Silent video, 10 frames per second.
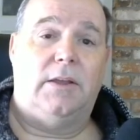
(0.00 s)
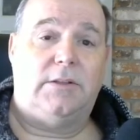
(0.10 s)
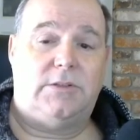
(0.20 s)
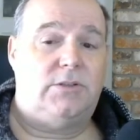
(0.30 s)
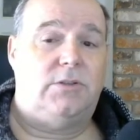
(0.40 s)

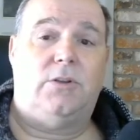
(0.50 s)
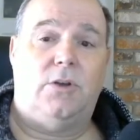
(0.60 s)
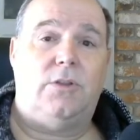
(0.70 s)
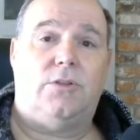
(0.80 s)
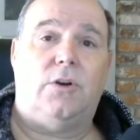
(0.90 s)
It's
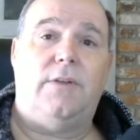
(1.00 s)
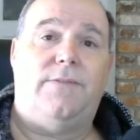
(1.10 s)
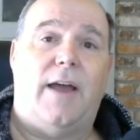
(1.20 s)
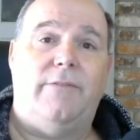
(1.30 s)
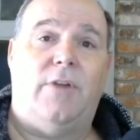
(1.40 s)
good
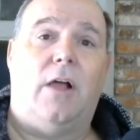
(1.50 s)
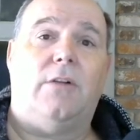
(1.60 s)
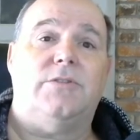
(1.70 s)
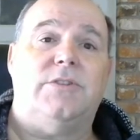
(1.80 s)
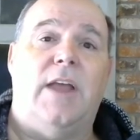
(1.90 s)

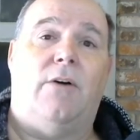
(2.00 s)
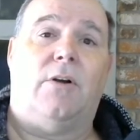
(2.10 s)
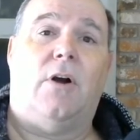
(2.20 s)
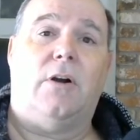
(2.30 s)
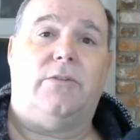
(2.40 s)
$35 now
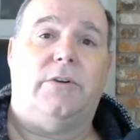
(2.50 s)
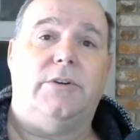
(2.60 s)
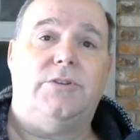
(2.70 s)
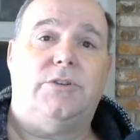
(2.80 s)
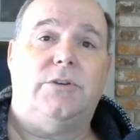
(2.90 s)
a
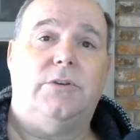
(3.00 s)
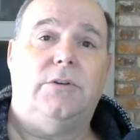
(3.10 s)
cartridge.